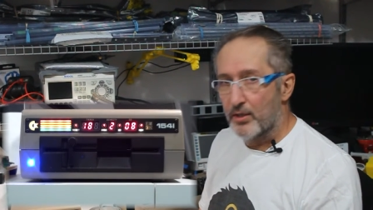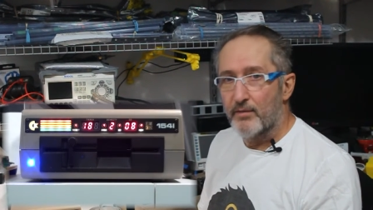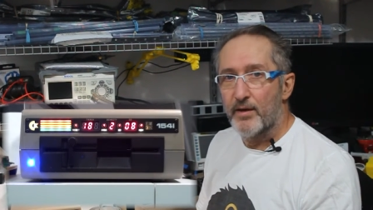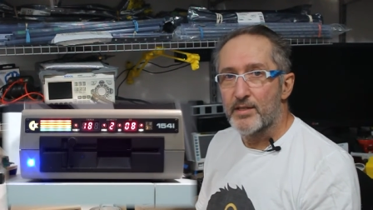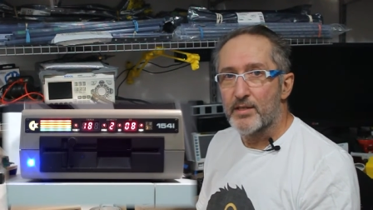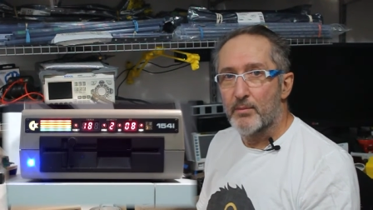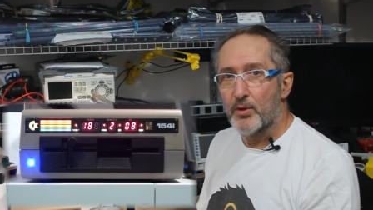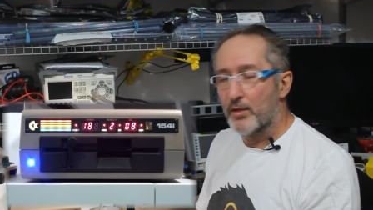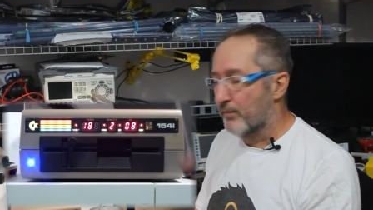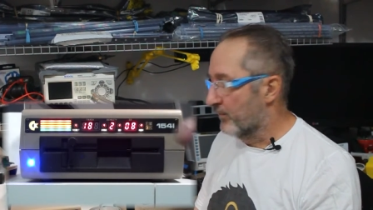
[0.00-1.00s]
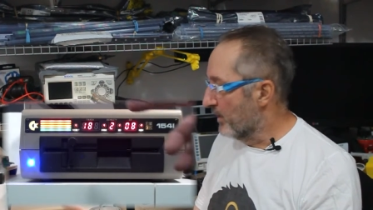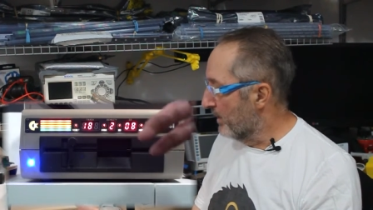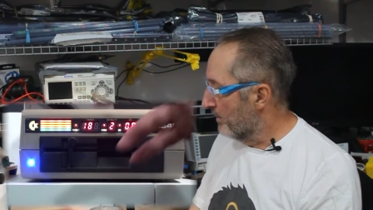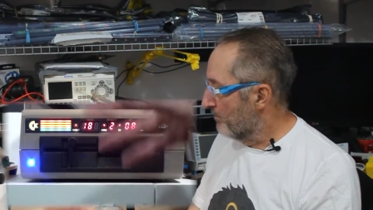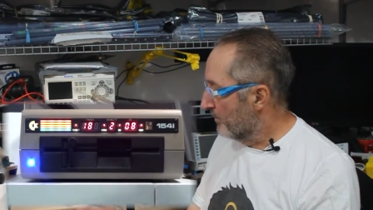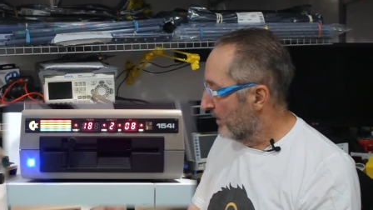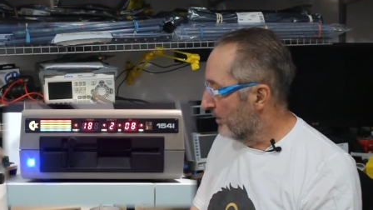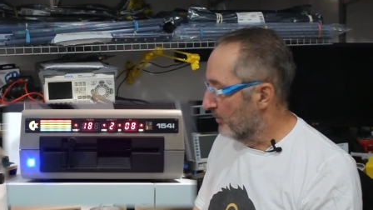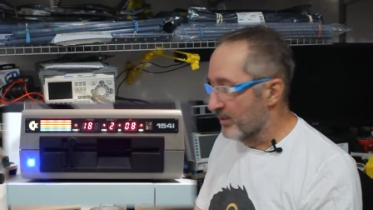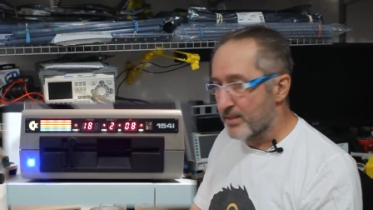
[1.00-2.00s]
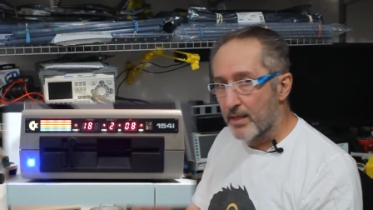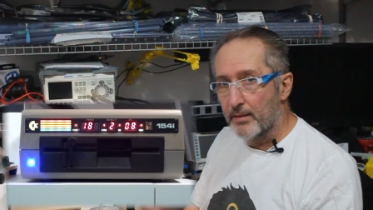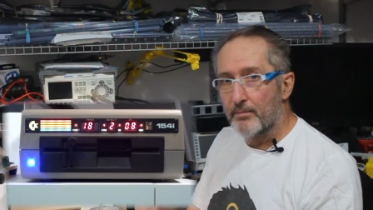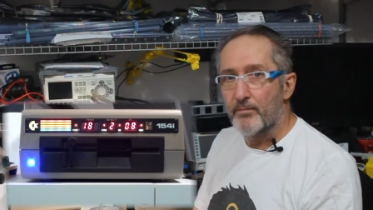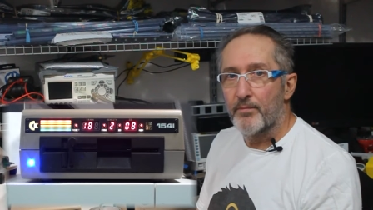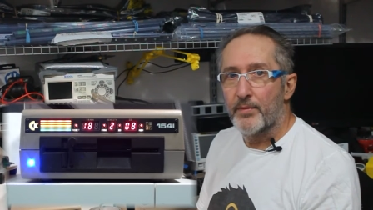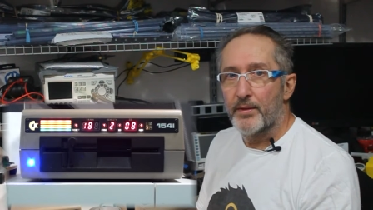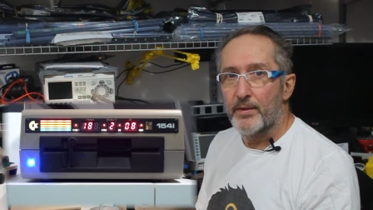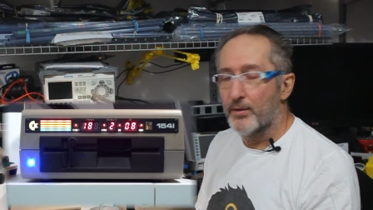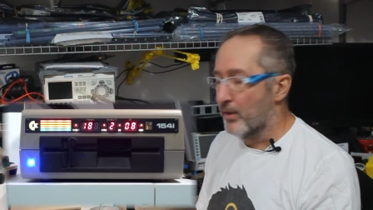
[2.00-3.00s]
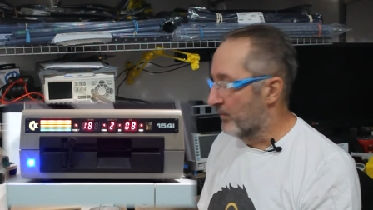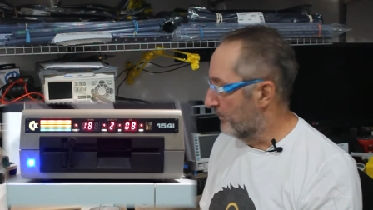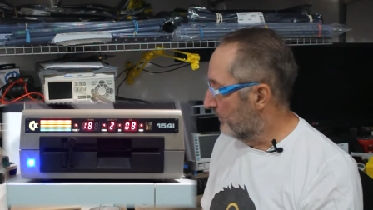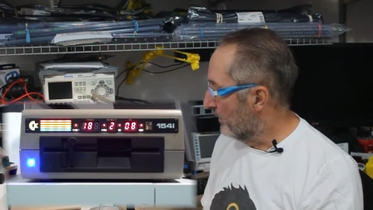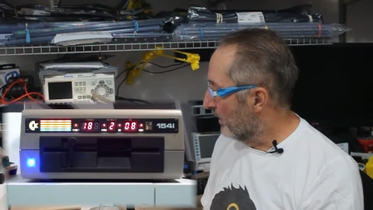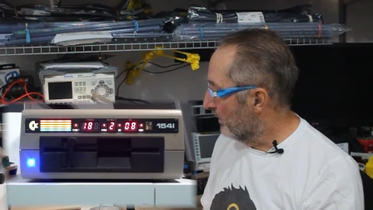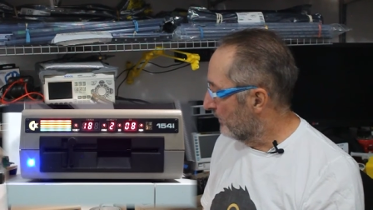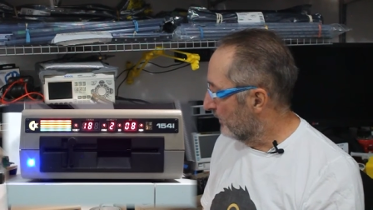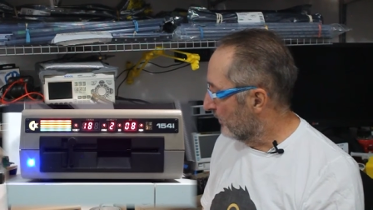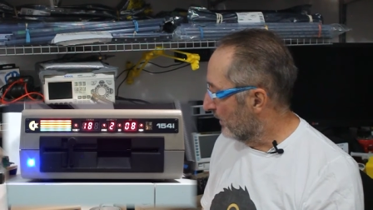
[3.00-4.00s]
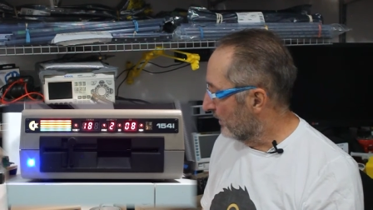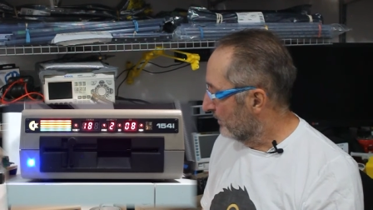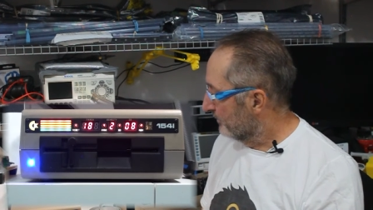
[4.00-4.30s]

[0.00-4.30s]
the device number on the fly, hit reset, you're off and running.